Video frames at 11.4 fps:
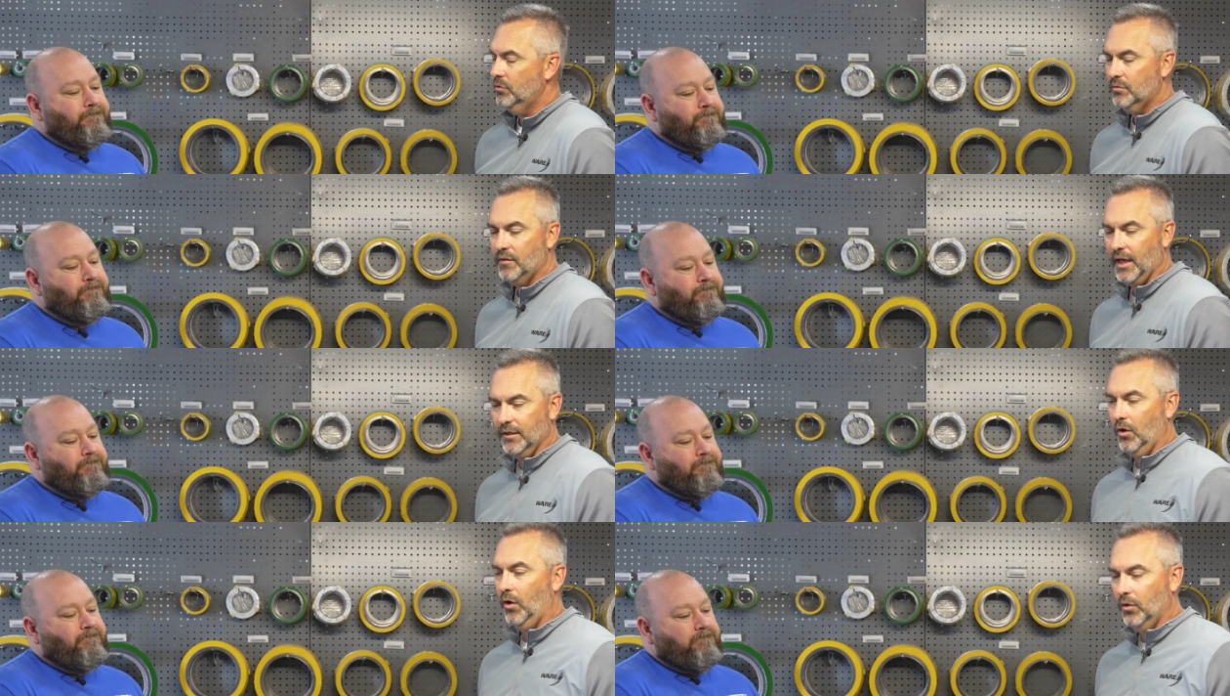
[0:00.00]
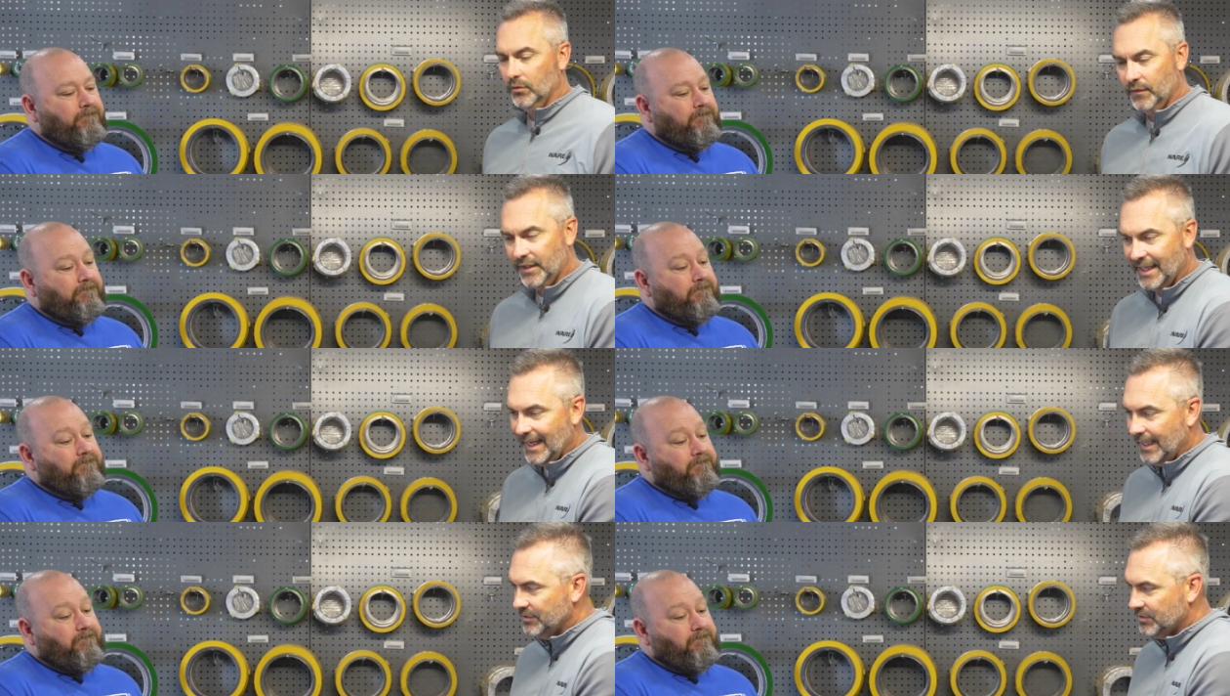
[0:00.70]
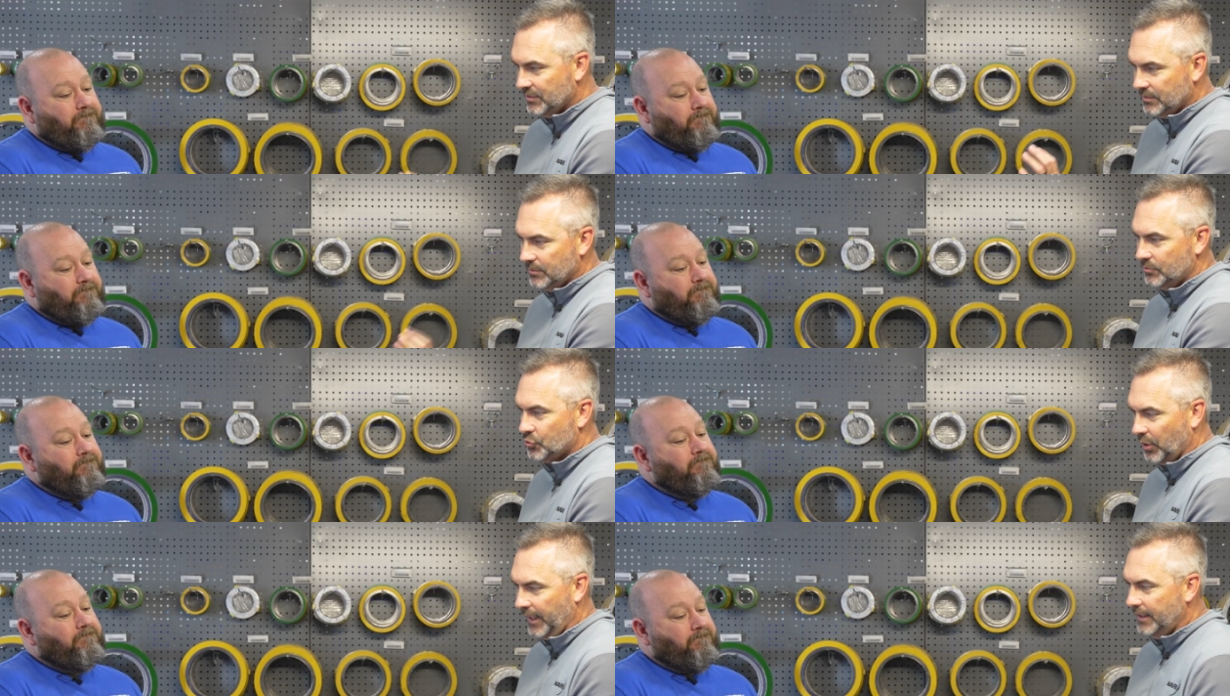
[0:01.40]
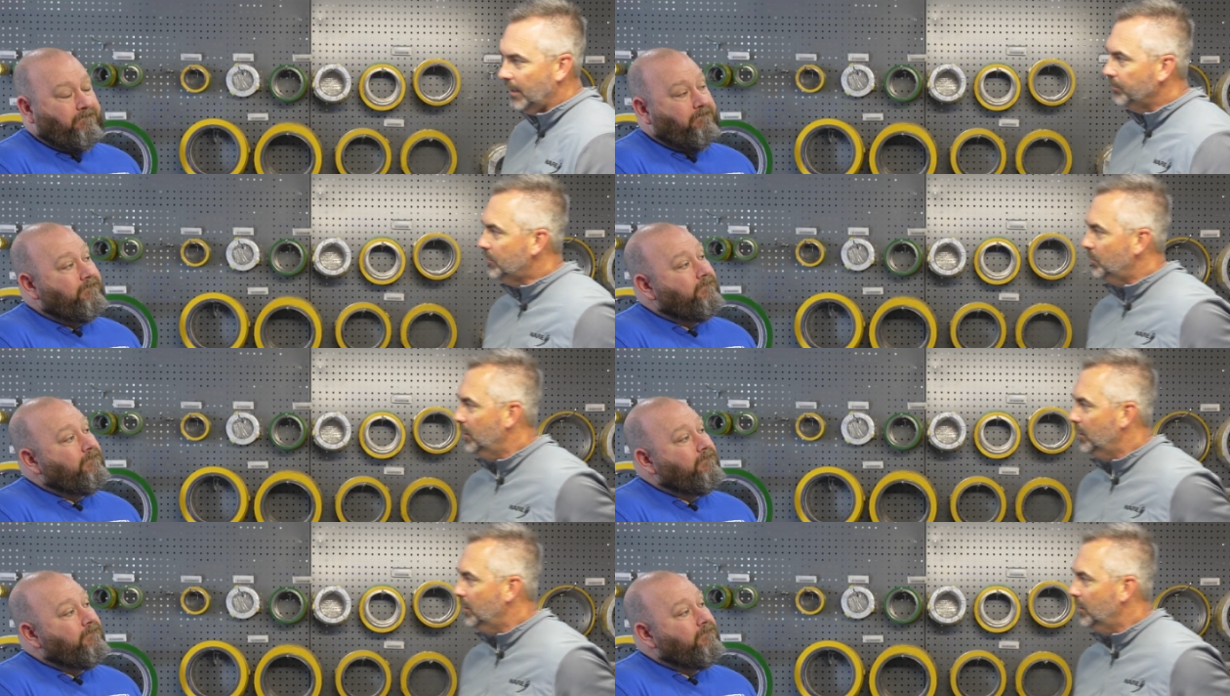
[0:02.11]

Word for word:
Speaker 1: you've got all of the guys trained up to